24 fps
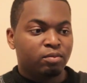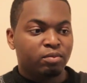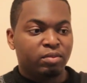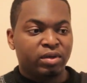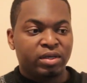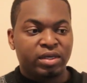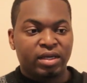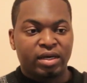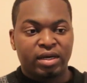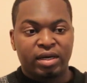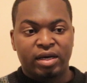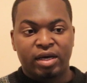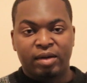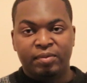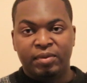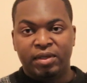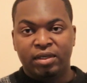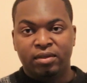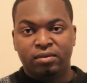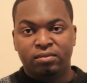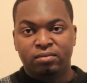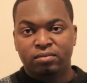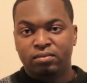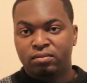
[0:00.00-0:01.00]
But yeah, I
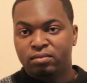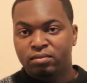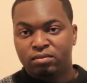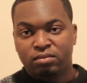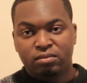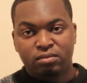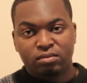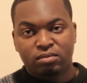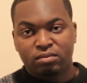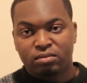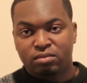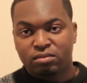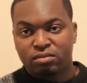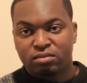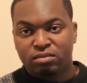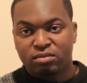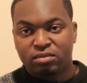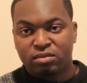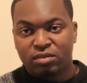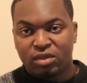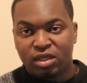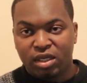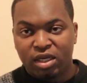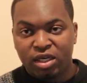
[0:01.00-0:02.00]
mean,
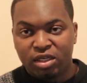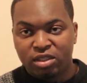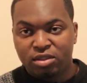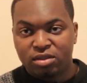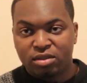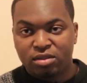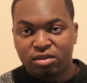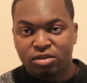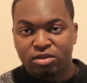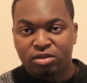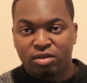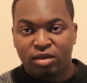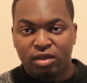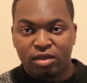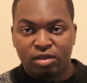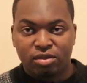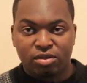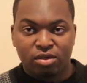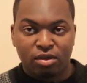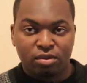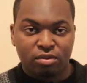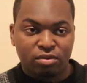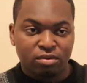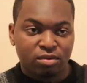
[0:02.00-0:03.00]
each to
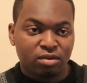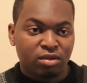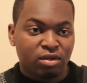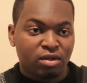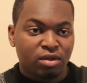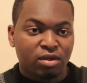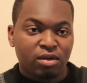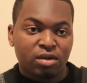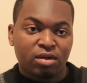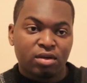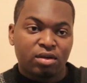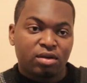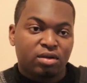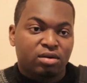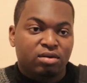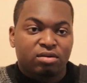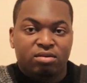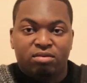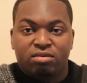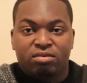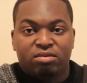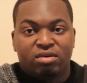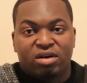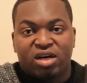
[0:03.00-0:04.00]
his own.
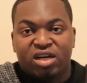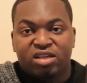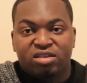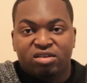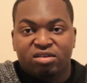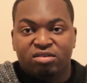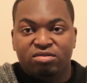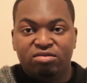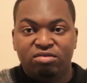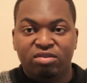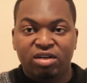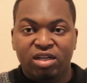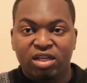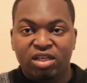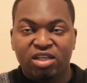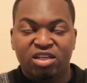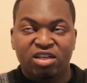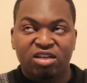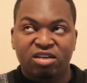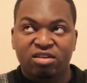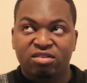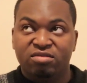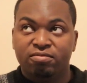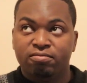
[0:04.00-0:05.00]
But I don't
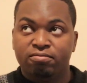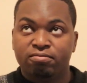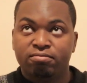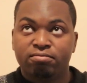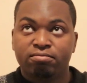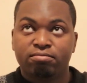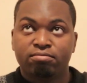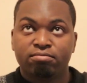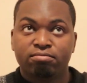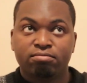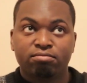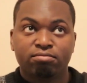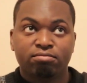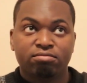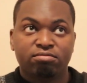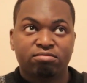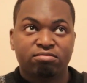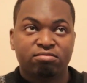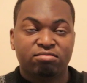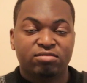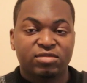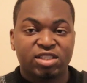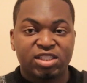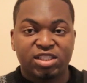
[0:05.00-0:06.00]
really
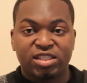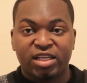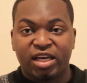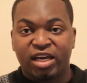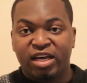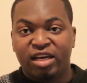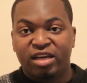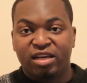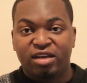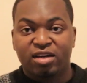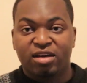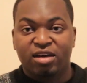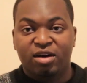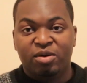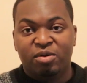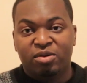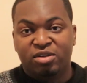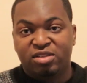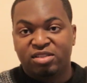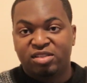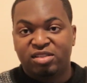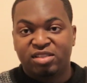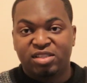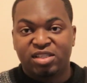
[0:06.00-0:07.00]
say
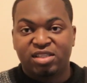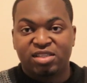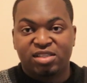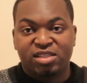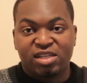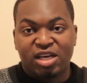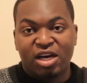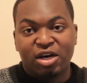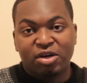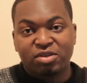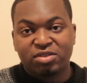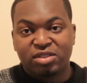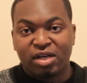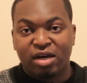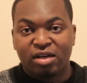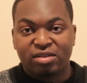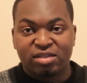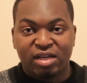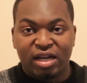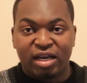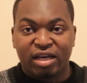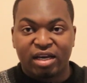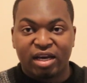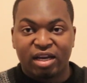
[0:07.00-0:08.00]
scale
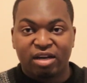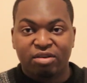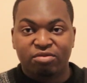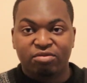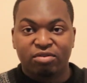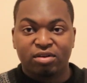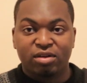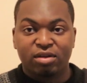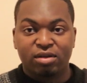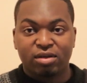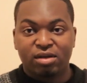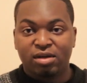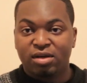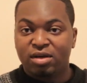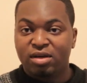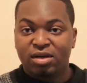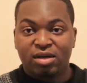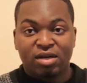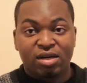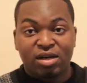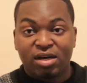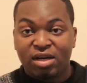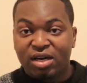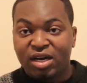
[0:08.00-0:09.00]
sounds like anything.
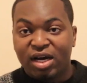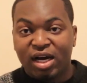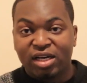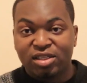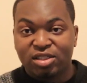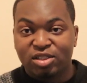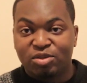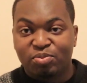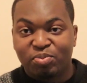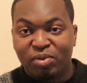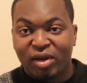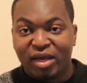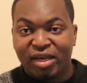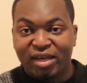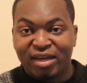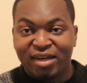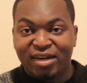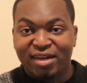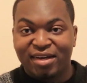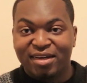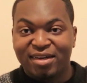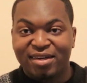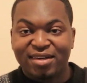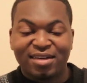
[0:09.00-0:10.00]
I just play it
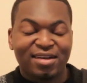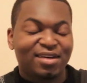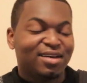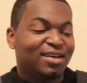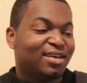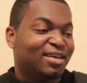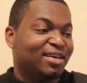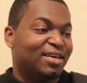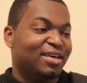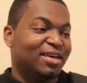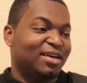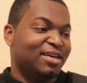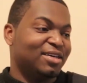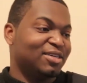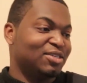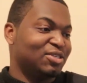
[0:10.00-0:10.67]
in it. Yeah.